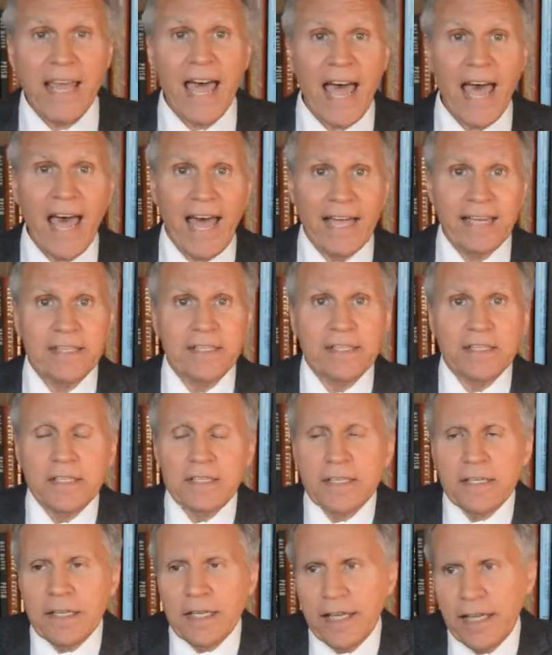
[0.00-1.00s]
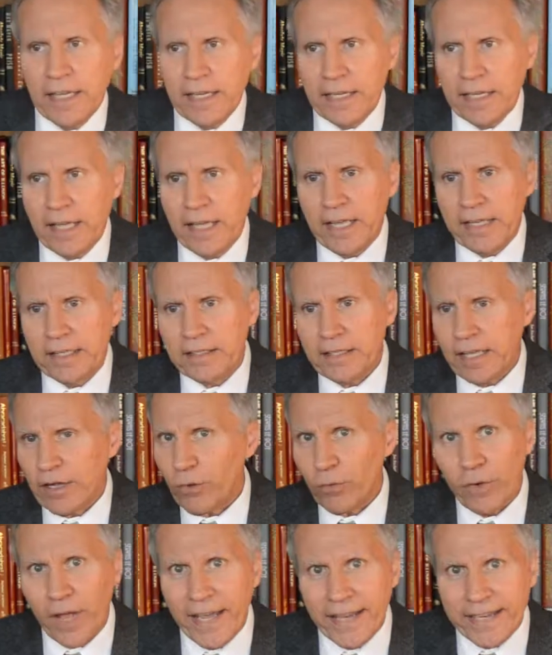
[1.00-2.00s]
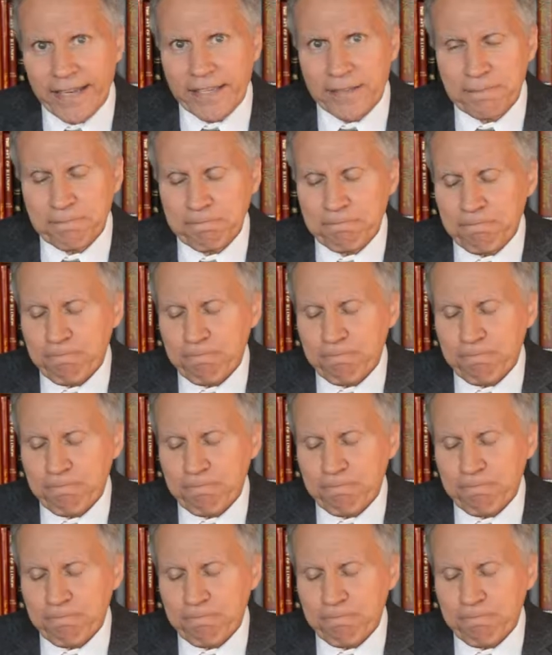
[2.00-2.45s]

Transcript: had, and they don't like it.